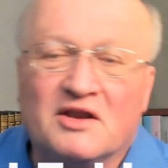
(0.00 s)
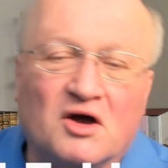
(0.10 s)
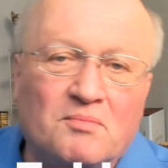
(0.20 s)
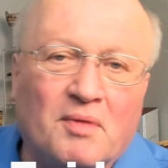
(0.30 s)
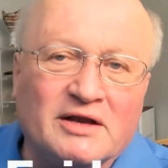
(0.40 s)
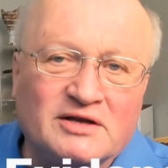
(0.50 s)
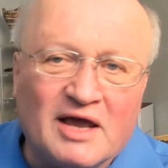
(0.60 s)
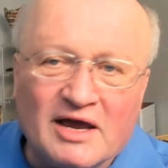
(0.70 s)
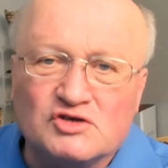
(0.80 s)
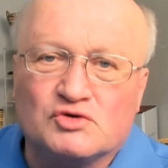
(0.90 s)
Now, by
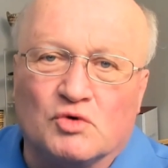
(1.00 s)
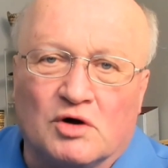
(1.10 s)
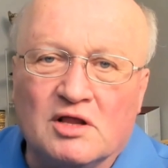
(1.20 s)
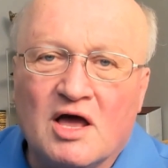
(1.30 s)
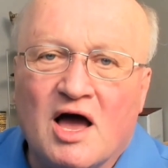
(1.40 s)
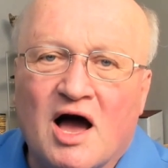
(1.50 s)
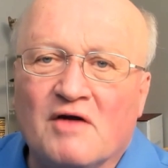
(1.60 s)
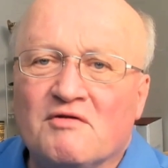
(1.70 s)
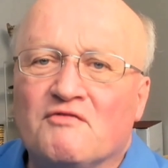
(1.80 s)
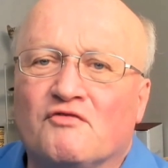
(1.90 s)
textual,
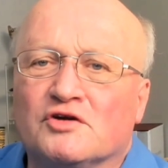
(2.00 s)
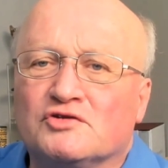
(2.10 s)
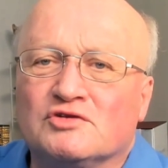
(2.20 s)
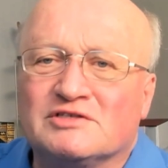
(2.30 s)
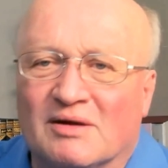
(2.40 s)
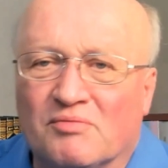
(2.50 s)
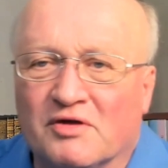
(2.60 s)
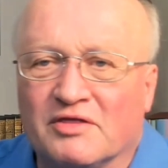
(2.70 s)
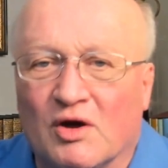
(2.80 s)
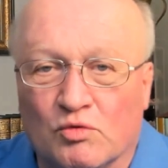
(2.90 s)
I refer to
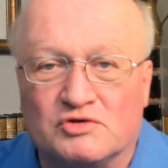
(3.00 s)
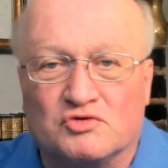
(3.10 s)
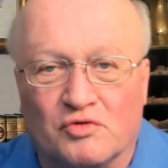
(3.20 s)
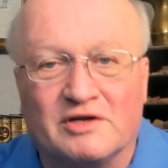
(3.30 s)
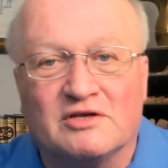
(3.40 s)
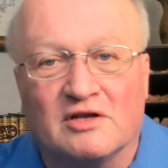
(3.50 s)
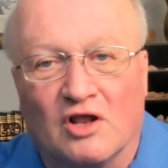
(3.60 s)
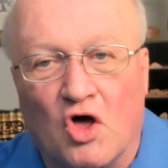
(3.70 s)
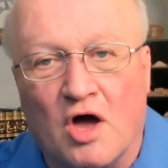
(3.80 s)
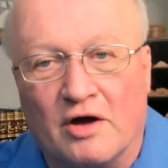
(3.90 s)
something that was written
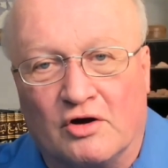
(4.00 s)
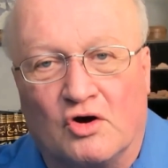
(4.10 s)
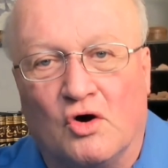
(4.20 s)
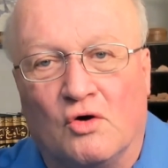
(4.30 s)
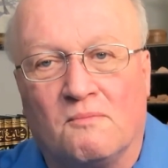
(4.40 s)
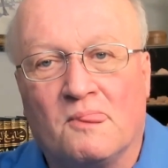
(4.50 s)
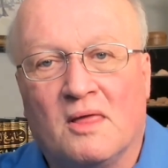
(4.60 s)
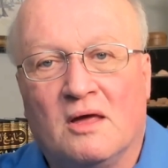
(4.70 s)
long ago.